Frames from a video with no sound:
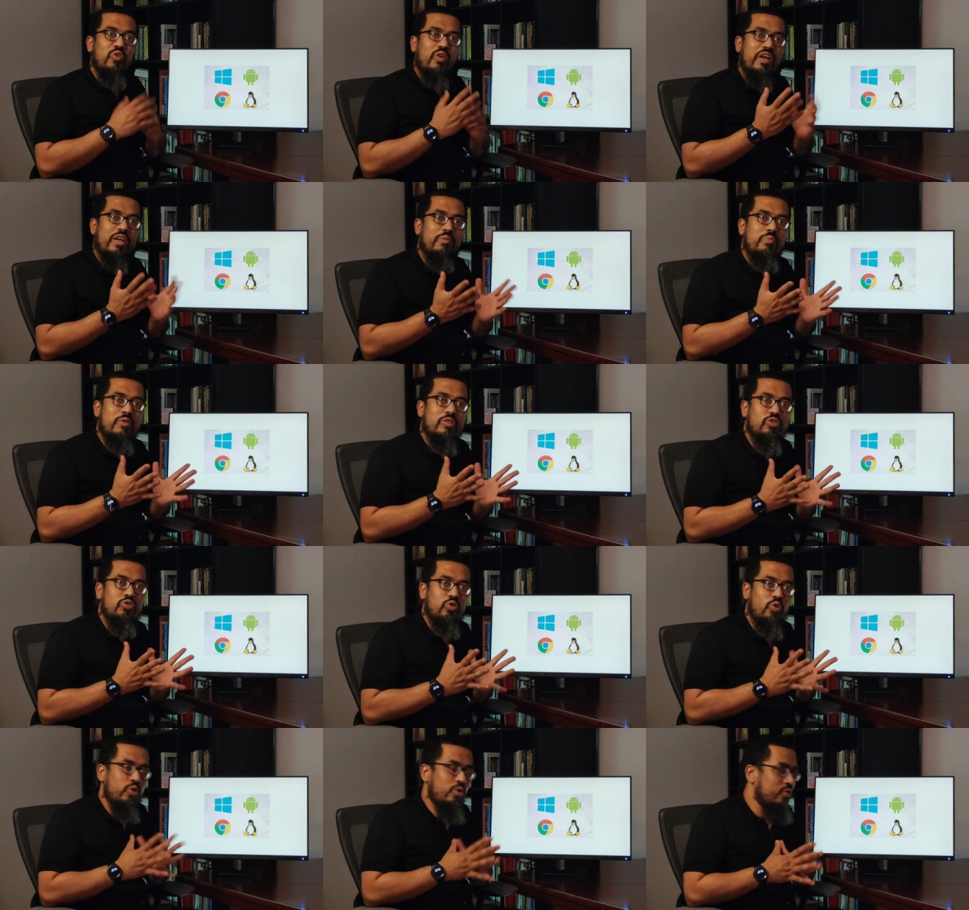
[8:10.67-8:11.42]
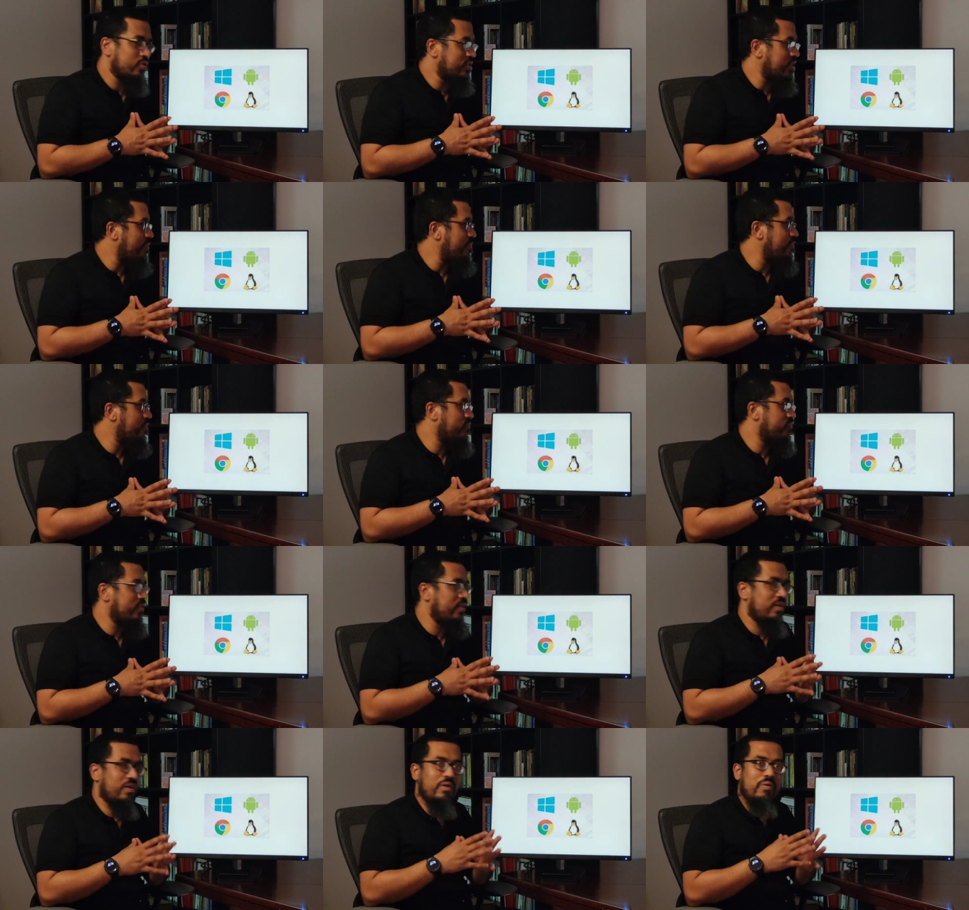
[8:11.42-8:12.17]
So let me show you some
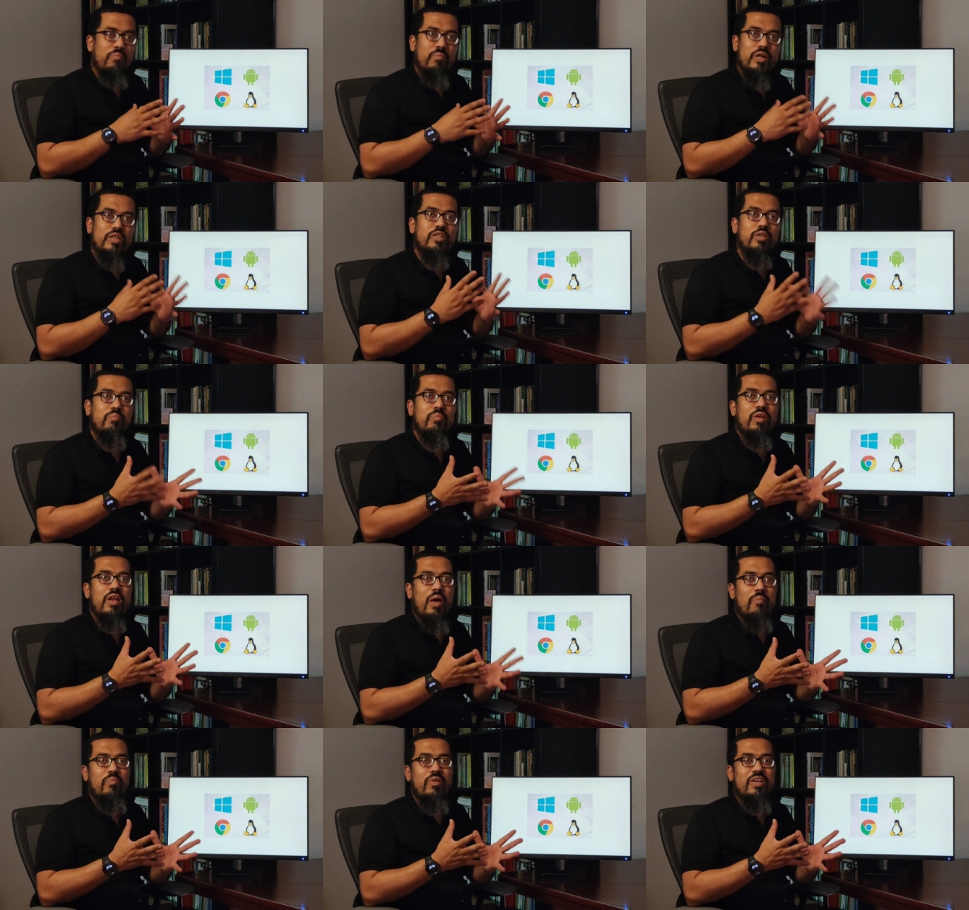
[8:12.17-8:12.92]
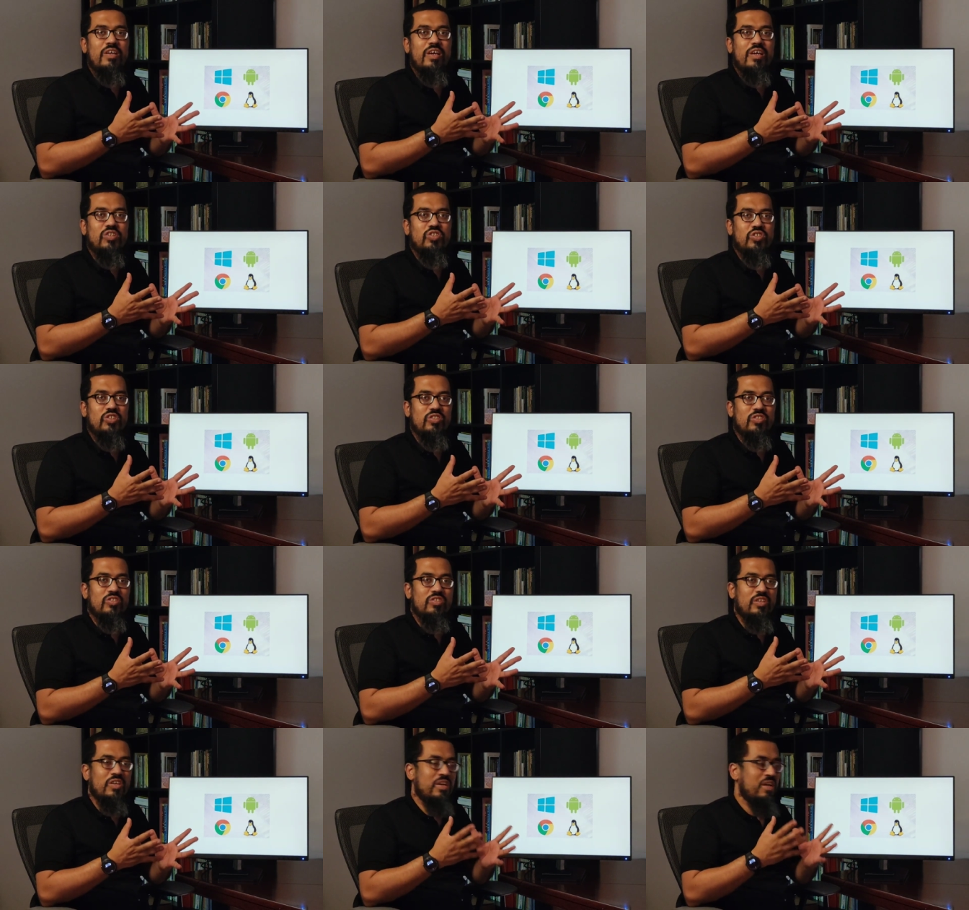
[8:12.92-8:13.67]
of the multiple
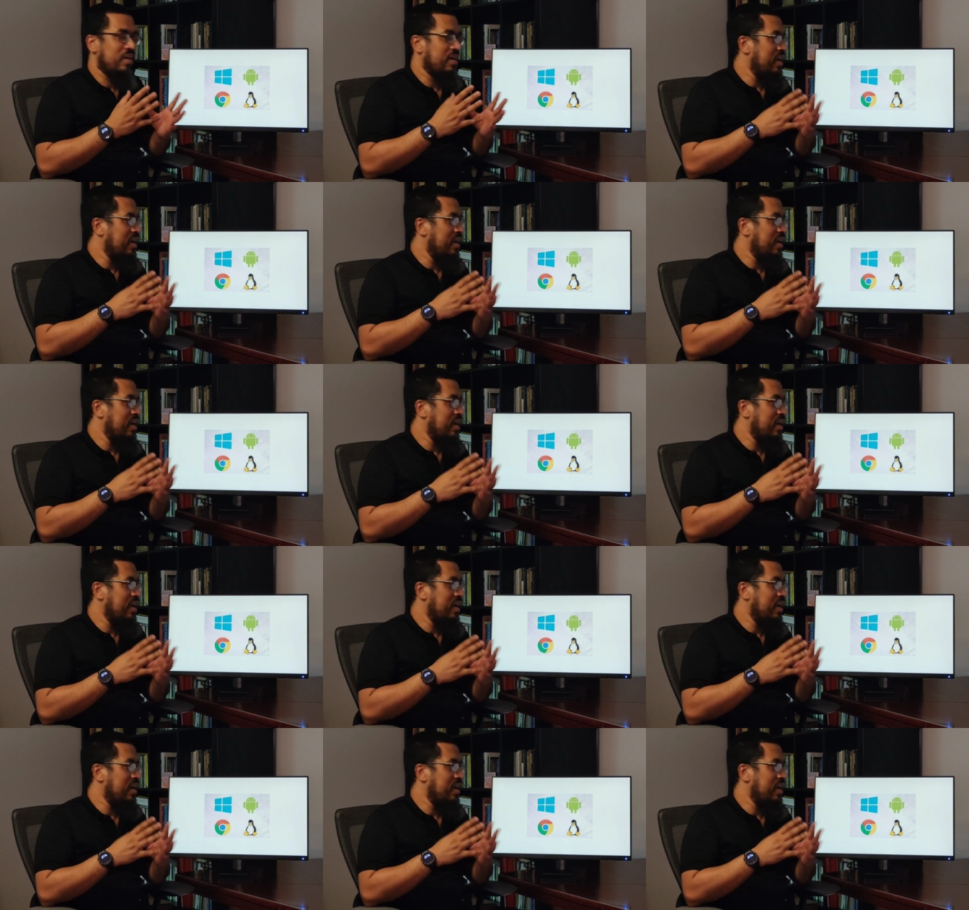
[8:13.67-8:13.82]
applications